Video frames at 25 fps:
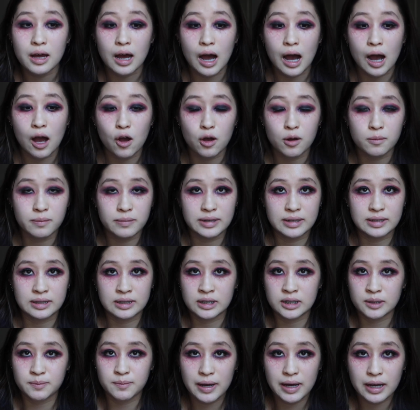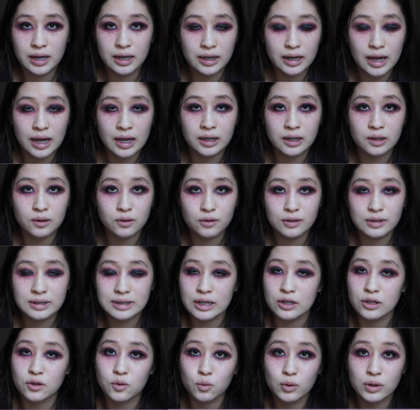I hope this inspired any looks
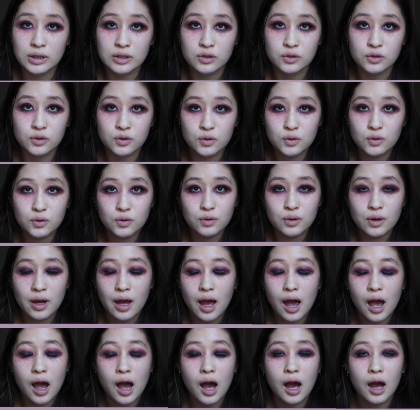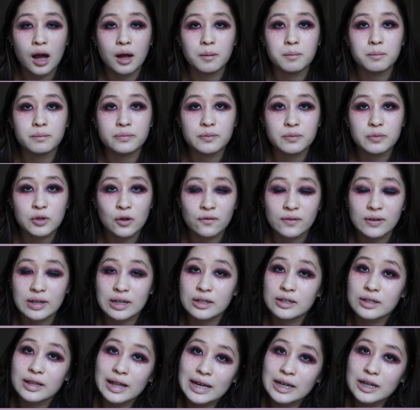that you want to do. Don't
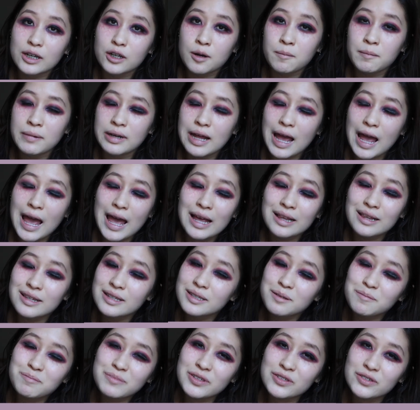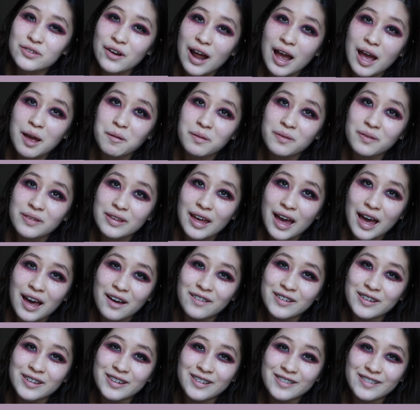forget to like, comment and subscribe if you
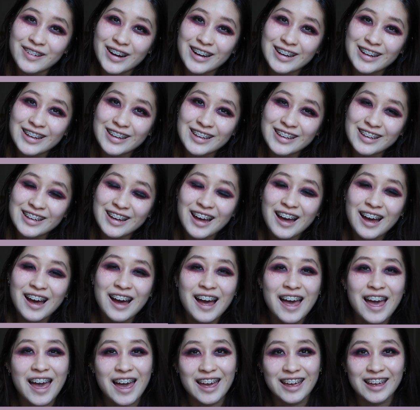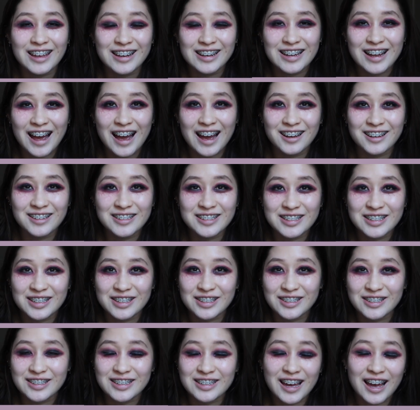haven't already, and I'll see
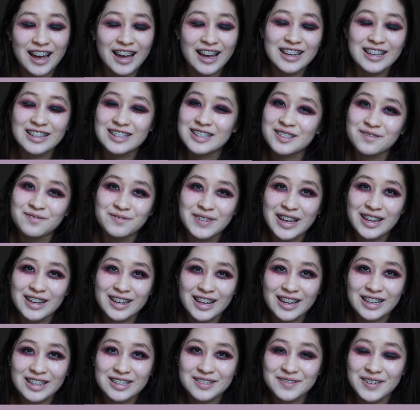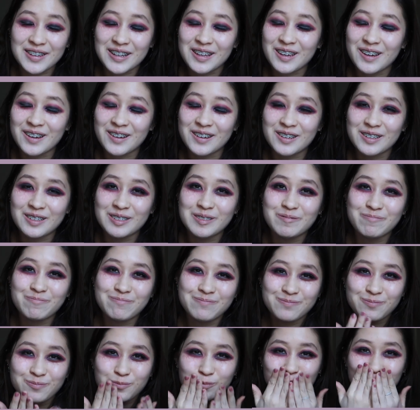you guys in my next video.
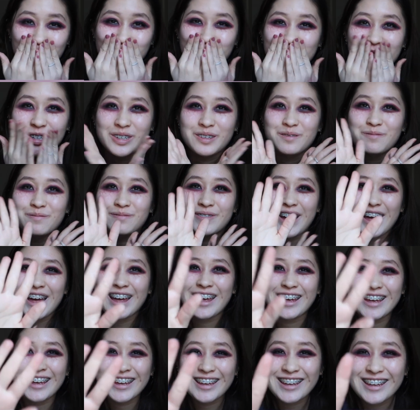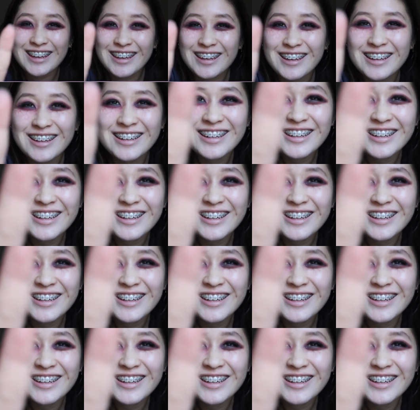Bye.